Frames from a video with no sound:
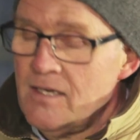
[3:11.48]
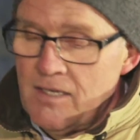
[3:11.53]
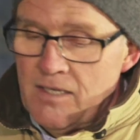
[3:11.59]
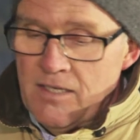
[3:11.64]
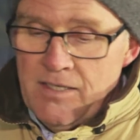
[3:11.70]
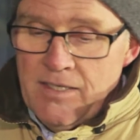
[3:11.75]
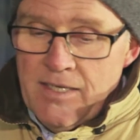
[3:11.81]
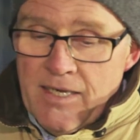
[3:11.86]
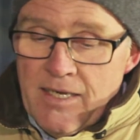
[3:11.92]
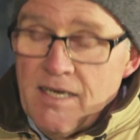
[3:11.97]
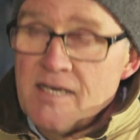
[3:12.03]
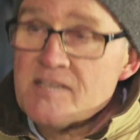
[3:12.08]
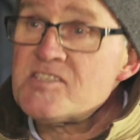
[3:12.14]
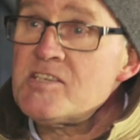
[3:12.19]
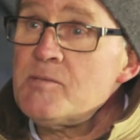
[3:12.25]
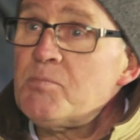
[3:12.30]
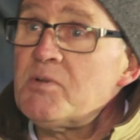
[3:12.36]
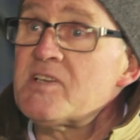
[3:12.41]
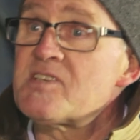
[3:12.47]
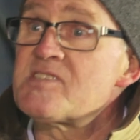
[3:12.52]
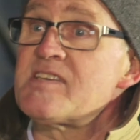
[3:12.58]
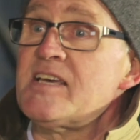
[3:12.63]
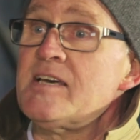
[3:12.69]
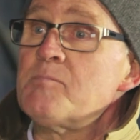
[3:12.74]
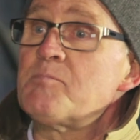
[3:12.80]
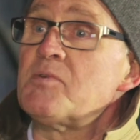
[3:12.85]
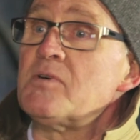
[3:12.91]
Yeah, a simple
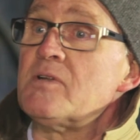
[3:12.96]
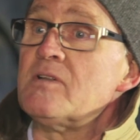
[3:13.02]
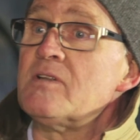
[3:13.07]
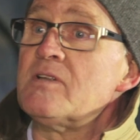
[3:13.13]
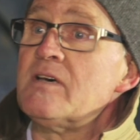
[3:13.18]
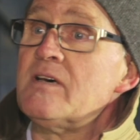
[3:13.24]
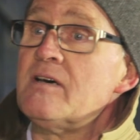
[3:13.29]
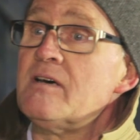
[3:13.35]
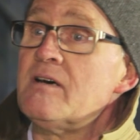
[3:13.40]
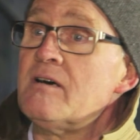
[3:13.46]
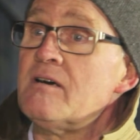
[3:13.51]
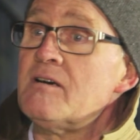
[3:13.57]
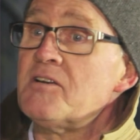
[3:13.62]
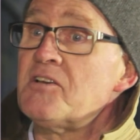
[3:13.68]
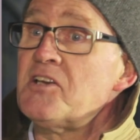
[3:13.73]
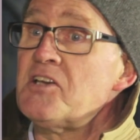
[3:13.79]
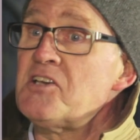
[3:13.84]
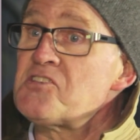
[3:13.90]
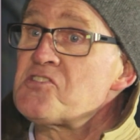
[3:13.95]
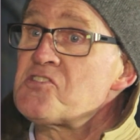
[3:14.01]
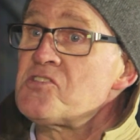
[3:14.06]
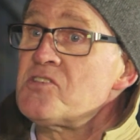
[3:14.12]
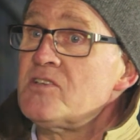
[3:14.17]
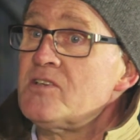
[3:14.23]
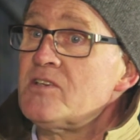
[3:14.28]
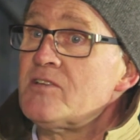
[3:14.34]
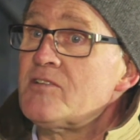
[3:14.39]
example is
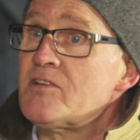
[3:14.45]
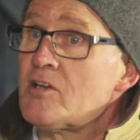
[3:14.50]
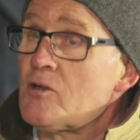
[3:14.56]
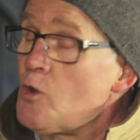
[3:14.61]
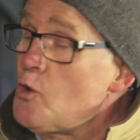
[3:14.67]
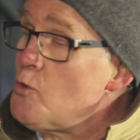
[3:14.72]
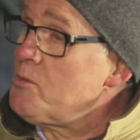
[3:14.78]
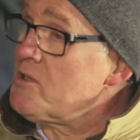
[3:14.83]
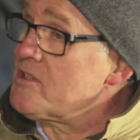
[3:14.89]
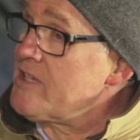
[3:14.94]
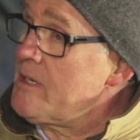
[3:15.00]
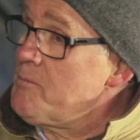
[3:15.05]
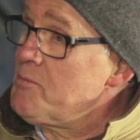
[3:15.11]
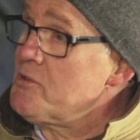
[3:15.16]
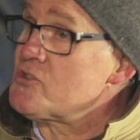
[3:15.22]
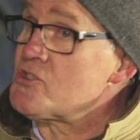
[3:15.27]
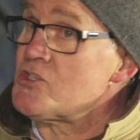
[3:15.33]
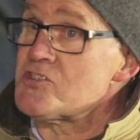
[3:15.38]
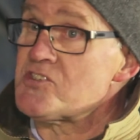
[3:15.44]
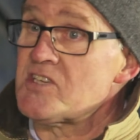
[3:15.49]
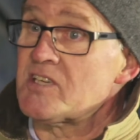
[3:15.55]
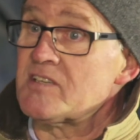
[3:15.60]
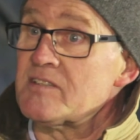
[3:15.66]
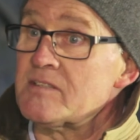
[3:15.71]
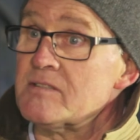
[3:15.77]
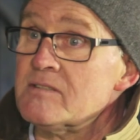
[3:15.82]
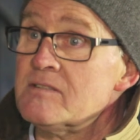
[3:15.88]
the global temperature
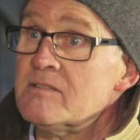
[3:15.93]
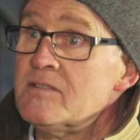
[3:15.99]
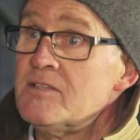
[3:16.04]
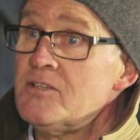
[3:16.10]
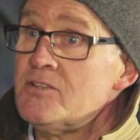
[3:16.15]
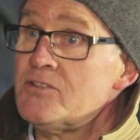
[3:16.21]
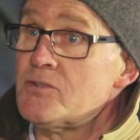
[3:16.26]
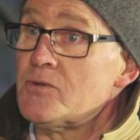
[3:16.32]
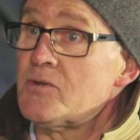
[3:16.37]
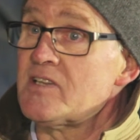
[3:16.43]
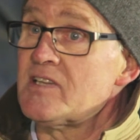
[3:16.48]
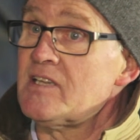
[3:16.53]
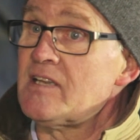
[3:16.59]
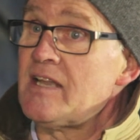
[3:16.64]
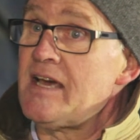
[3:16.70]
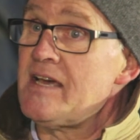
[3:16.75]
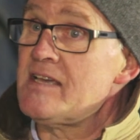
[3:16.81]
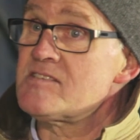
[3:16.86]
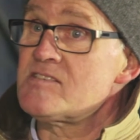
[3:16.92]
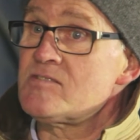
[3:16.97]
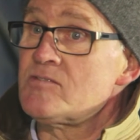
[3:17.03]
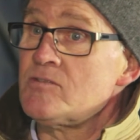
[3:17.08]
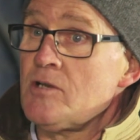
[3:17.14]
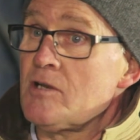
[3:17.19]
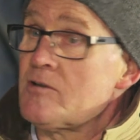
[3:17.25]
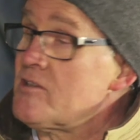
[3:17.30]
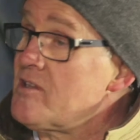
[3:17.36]
signal during the last
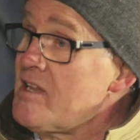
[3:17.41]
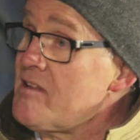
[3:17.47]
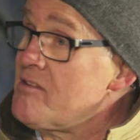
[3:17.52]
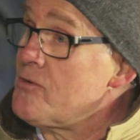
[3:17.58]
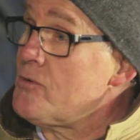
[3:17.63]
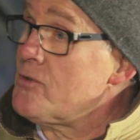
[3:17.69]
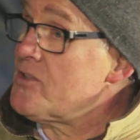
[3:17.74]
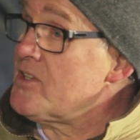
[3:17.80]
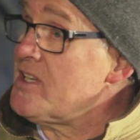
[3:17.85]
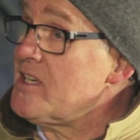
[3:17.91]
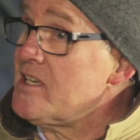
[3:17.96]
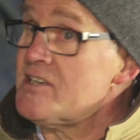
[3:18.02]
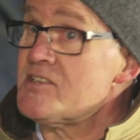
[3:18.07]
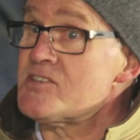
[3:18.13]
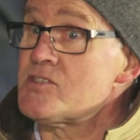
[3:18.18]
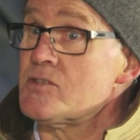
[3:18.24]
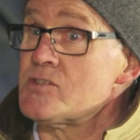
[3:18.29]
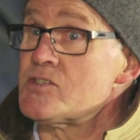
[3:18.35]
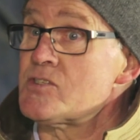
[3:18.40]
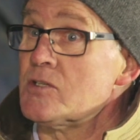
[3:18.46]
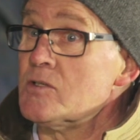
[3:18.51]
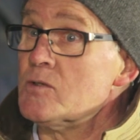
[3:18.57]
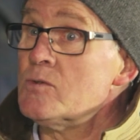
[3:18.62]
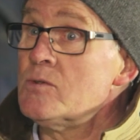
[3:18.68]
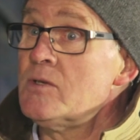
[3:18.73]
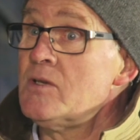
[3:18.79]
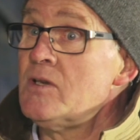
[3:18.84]
130 years or
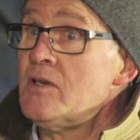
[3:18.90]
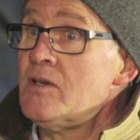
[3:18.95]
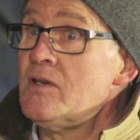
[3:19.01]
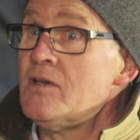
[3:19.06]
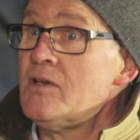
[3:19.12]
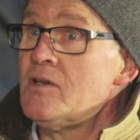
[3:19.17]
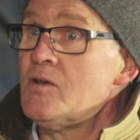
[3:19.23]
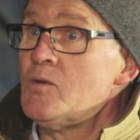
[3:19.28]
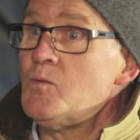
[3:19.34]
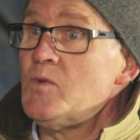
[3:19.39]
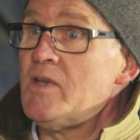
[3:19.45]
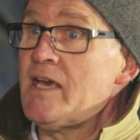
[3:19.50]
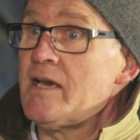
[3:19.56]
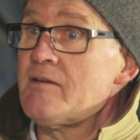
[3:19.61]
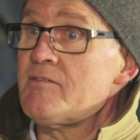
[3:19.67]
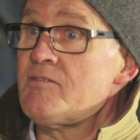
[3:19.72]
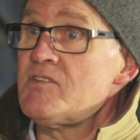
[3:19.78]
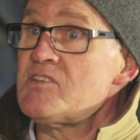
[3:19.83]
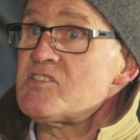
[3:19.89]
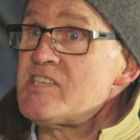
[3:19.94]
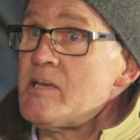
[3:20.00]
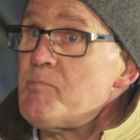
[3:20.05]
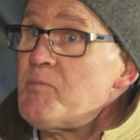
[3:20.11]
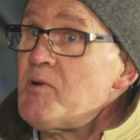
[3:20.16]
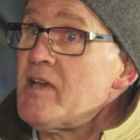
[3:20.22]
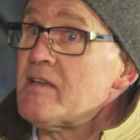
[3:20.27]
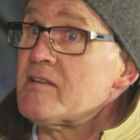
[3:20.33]
so. We have
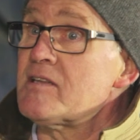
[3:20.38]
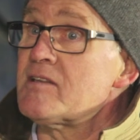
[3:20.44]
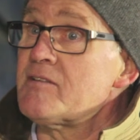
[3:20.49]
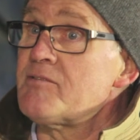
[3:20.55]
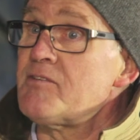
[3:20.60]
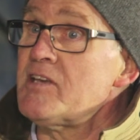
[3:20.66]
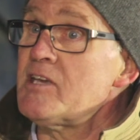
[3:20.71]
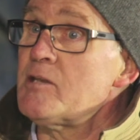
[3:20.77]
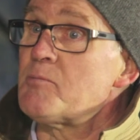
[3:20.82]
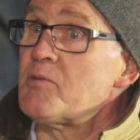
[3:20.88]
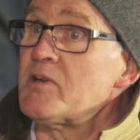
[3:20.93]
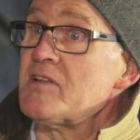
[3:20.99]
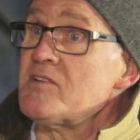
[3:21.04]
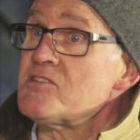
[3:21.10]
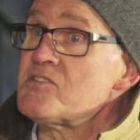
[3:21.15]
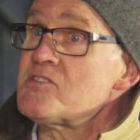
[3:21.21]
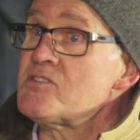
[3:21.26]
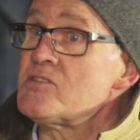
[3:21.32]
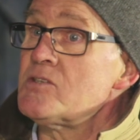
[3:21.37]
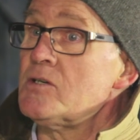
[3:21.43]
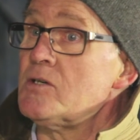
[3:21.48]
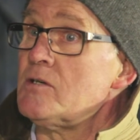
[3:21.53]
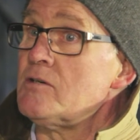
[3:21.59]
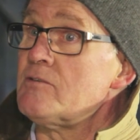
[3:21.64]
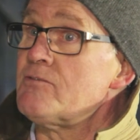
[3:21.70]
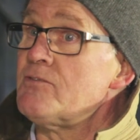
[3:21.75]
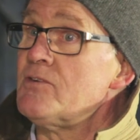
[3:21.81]
separated the fingerprints
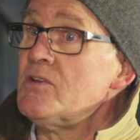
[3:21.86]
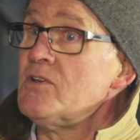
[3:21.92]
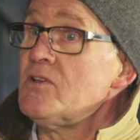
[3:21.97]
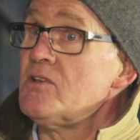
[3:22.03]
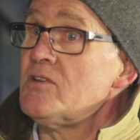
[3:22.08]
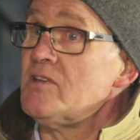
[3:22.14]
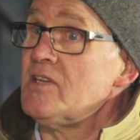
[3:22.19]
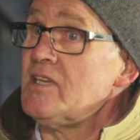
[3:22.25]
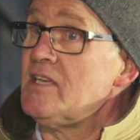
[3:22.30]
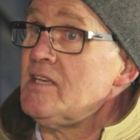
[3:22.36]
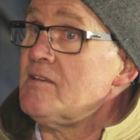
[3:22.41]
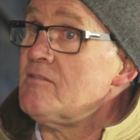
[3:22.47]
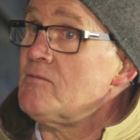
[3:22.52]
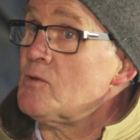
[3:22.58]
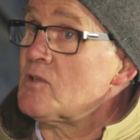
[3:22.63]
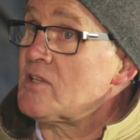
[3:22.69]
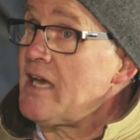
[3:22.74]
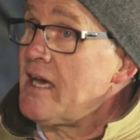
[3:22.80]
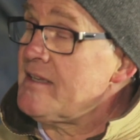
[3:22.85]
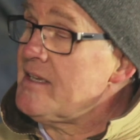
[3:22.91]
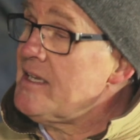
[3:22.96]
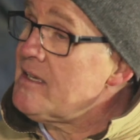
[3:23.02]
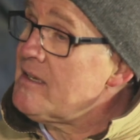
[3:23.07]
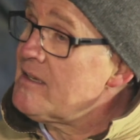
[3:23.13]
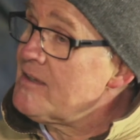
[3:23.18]
of the volcanic,